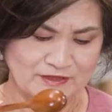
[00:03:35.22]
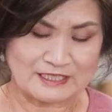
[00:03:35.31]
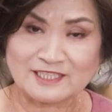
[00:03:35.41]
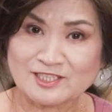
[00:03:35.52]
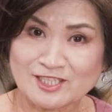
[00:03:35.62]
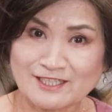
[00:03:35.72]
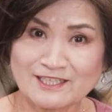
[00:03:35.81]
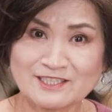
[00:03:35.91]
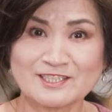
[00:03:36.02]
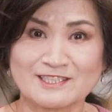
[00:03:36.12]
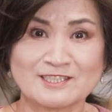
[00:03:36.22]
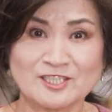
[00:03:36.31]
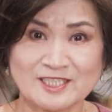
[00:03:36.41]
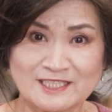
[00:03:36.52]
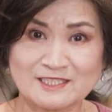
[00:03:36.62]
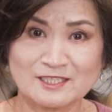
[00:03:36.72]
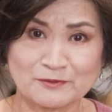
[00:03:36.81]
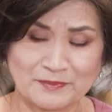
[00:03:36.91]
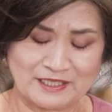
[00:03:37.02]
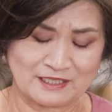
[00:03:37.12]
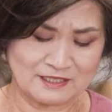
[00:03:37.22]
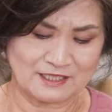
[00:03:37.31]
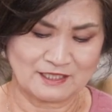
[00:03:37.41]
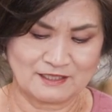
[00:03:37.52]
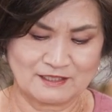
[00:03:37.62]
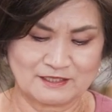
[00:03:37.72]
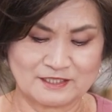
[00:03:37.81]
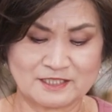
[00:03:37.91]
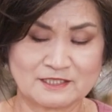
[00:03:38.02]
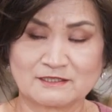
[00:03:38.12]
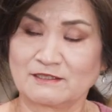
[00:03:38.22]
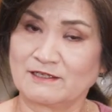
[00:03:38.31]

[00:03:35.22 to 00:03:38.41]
Thinly sliced seasoned meat is